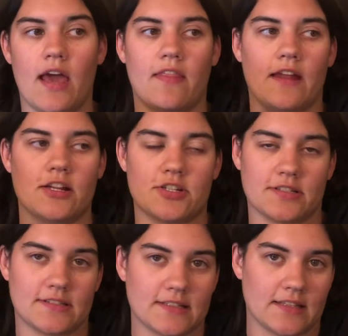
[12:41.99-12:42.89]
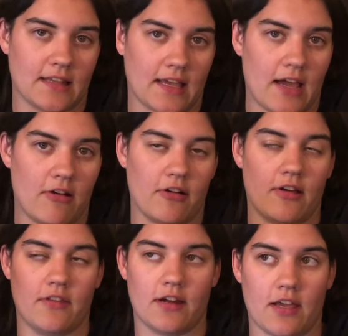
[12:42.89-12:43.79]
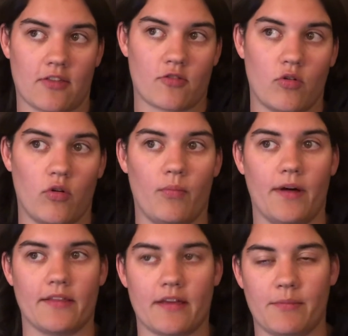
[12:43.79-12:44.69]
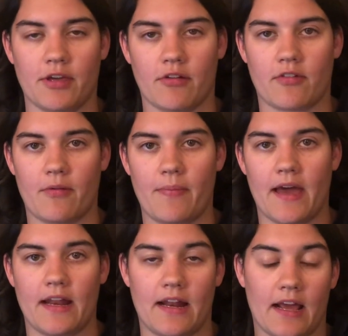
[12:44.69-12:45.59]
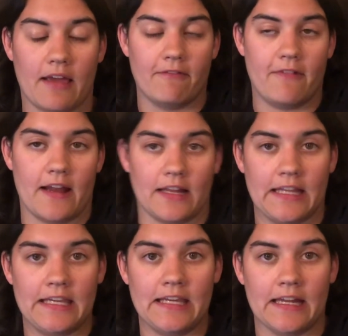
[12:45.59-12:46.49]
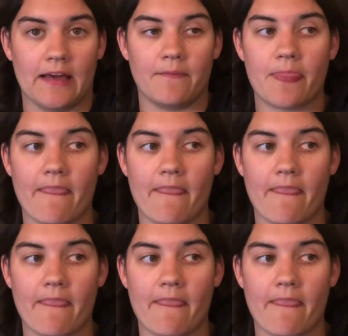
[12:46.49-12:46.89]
and then it just sits on the counter and then it gets cold by the time he goes to bed and I can finally eat it.